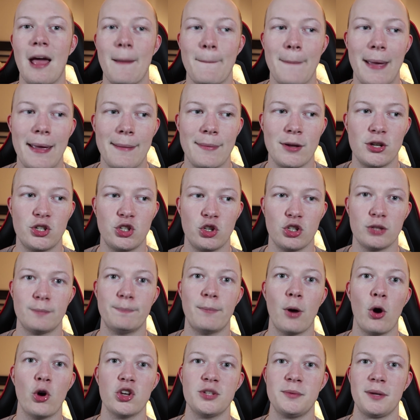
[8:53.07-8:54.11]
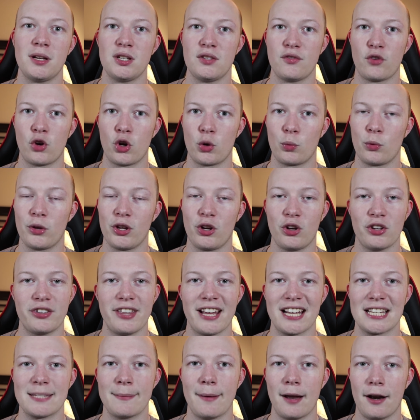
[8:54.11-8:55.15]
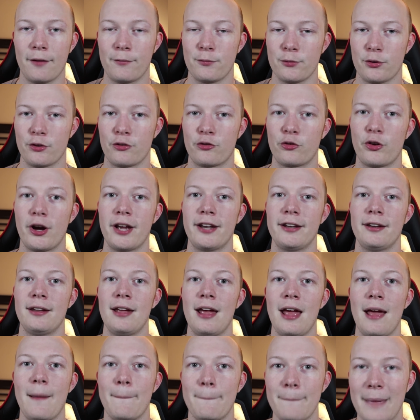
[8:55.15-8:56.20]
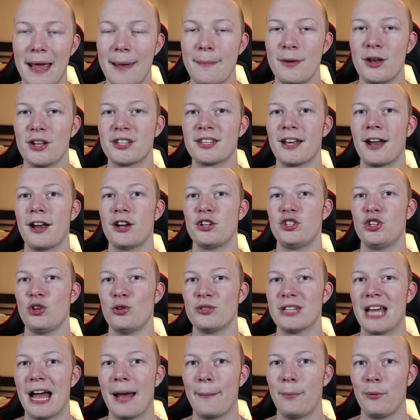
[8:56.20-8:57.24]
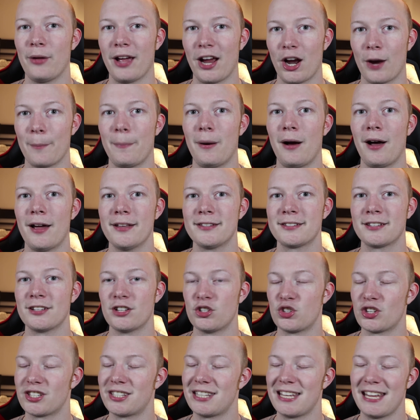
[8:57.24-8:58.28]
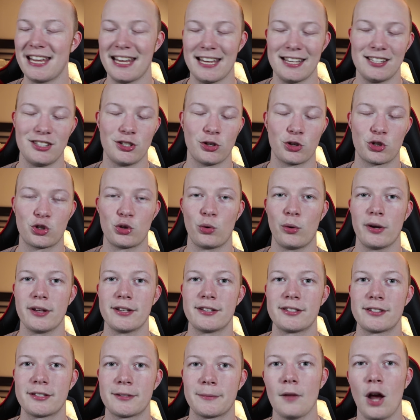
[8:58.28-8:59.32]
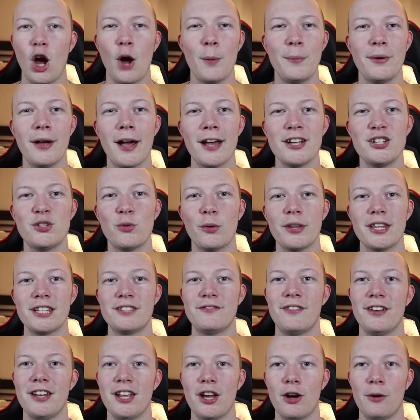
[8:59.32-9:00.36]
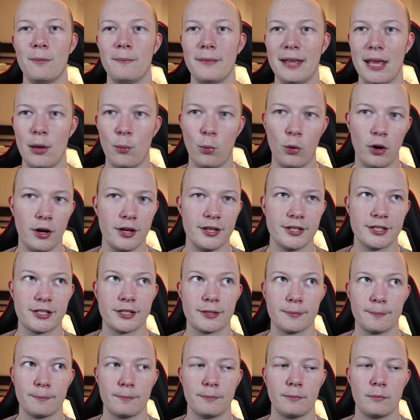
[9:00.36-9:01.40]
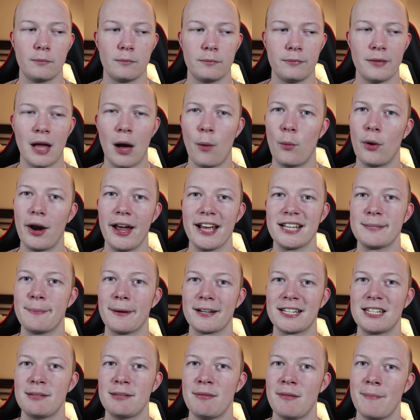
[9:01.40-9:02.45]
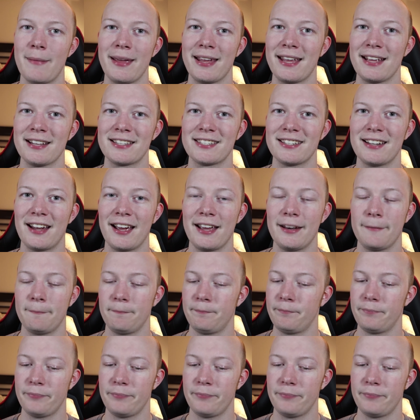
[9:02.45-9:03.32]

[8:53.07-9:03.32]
Maybe you choose Bose because you've heard really good things about it from your friend. Maybe you decided to choose Apple AirPods because it's just the easier choice. I hope you guys enjoyed this video. It was not what I expected to be making tonight.